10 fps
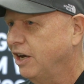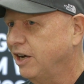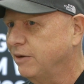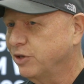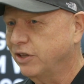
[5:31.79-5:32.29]

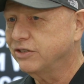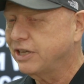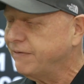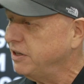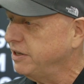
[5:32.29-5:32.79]
Um, so there's
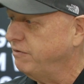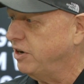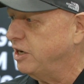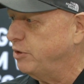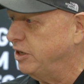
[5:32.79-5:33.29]
definitely
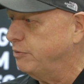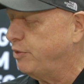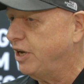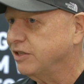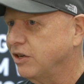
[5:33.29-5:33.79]
environmental
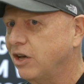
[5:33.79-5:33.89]
impacts.